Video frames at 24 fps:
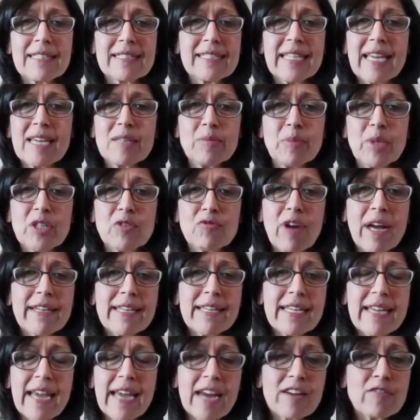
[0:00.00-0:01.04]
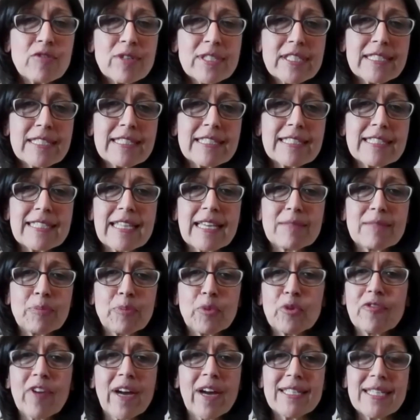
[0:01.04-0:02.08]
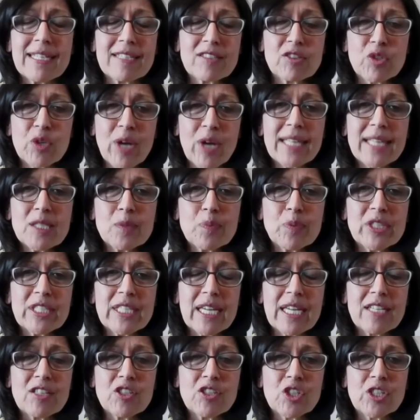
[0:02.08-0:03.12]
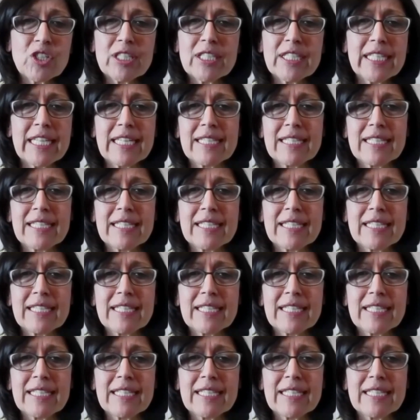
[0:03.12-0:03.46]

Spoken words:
It can be running errands and providing transportation.